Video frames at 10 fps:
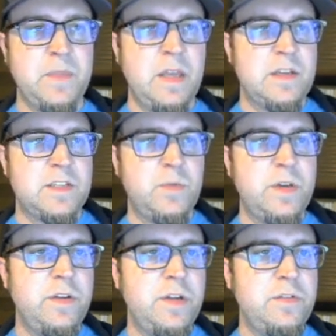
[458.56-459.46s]
So when you
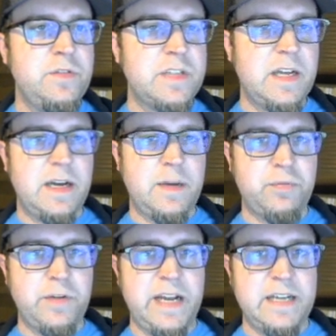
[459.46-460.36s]
use
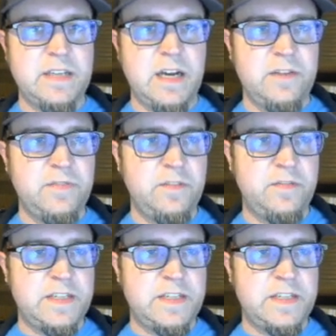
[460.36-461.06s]
Preact off of a